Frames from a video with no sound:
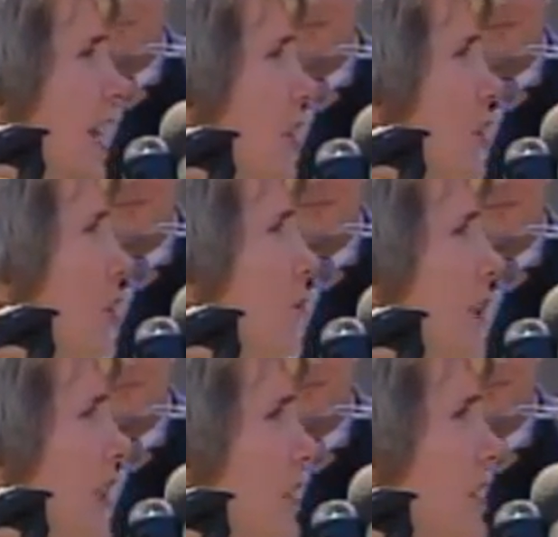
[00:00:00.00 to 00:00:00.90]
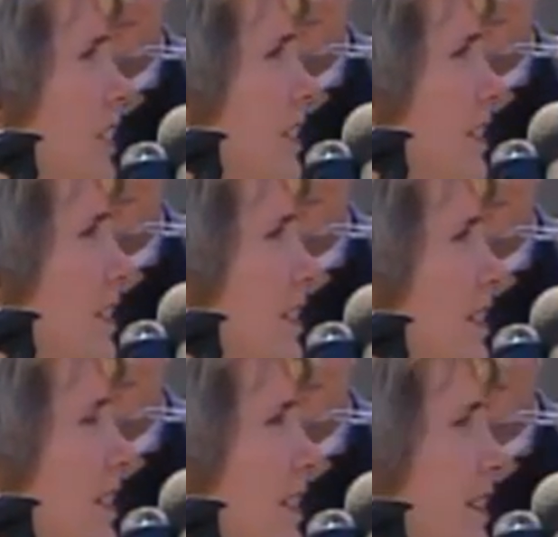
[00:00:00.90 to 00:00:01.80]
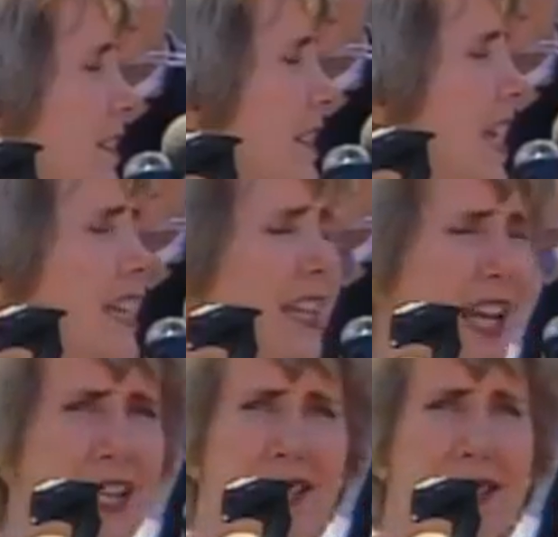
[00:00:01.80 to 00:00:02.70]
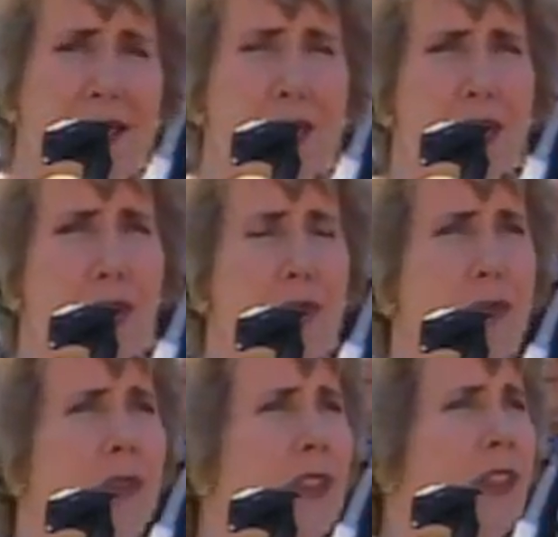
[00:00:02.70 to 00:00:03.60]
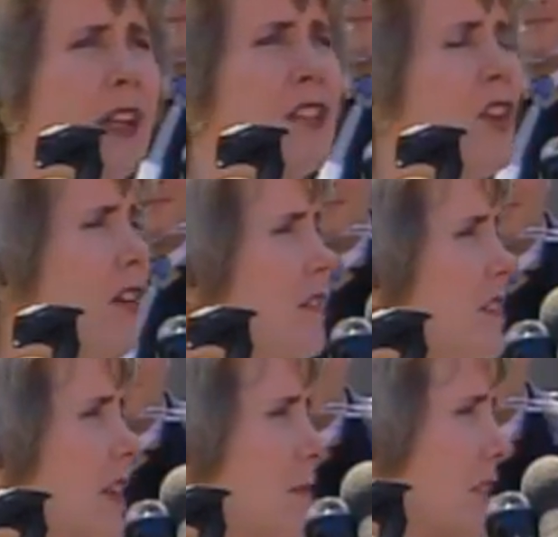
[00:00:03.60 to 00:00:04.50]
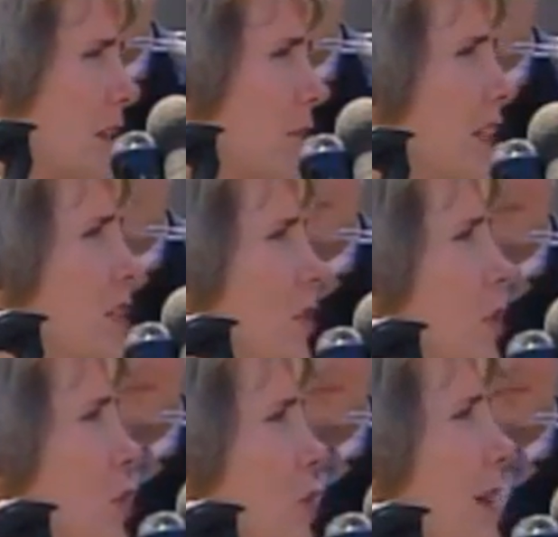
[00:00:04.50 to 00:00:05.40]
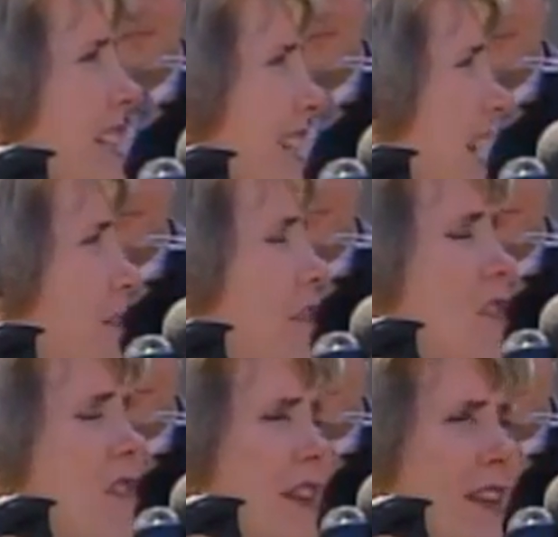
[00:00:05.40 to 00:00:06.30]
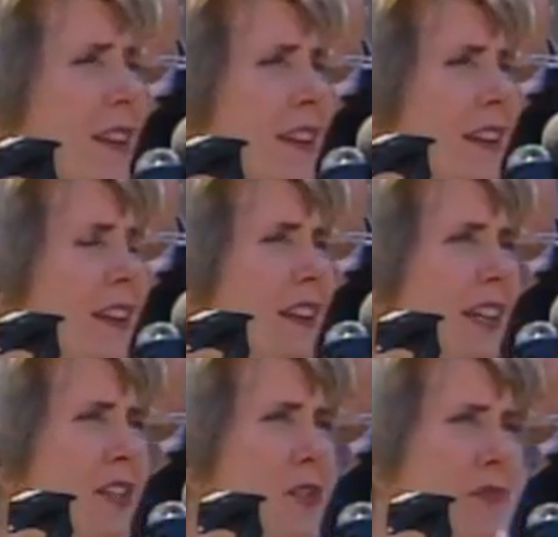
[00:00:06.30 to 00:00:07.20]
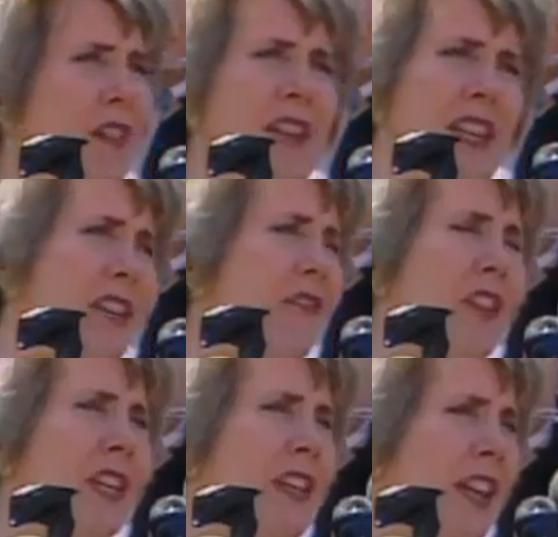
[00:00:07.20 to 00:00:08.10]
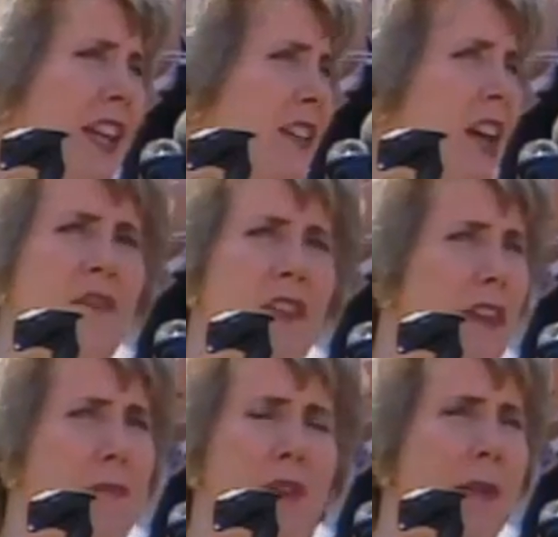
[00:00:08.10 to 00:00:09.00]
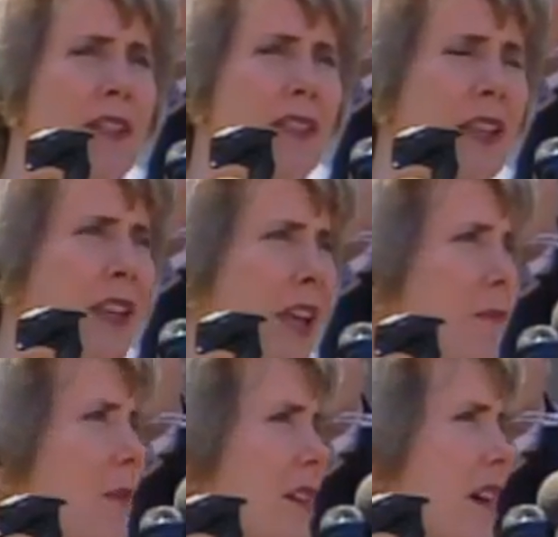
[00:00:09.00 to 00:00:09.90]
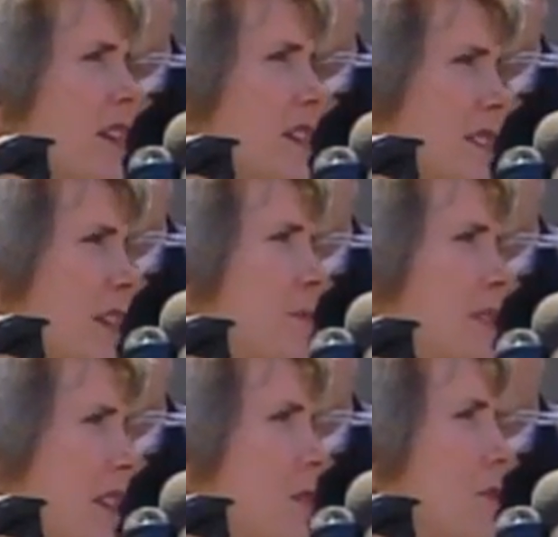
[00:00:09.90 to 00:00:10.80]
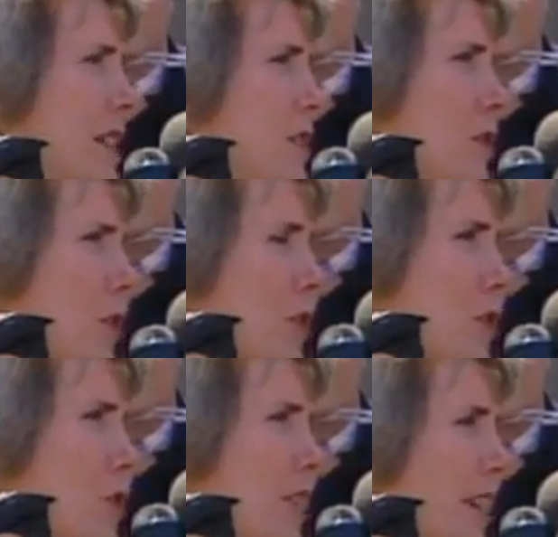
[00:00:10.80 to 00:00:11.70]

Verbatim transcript: that could be dedicated to adult stem cell research to be diverted into very iffy and not very promising embryonic stem cell research.